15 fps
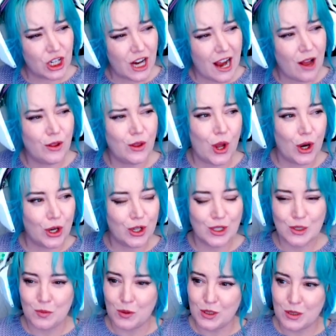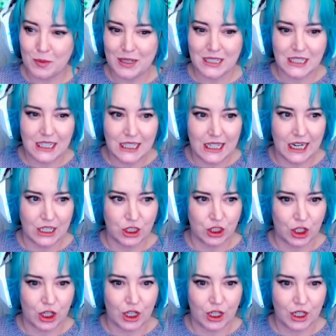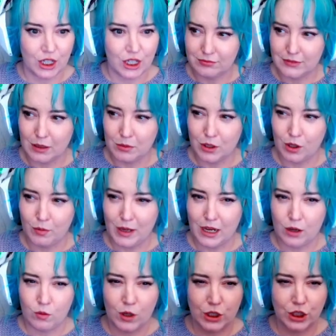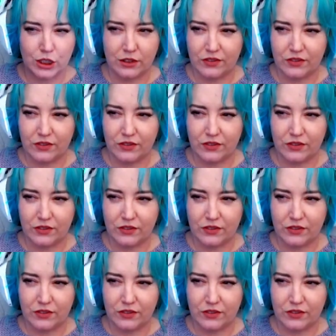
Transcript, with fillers: How long are you supposed to be a teenager? I'm gonna go back and watch other